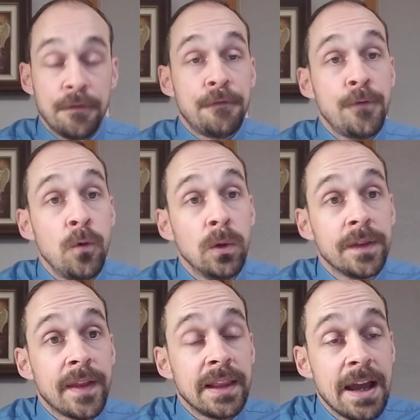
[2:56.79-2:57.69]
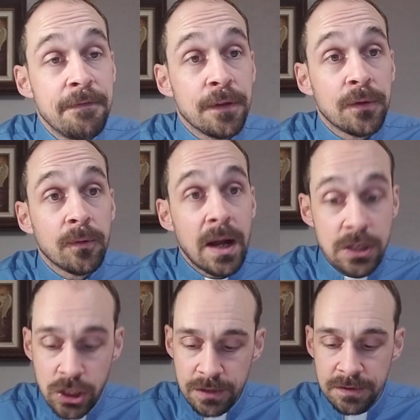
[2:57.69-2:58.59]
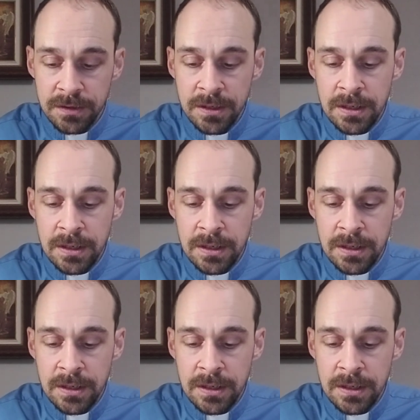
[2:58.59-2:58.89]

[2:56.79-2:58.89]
fool and the life of the righteous.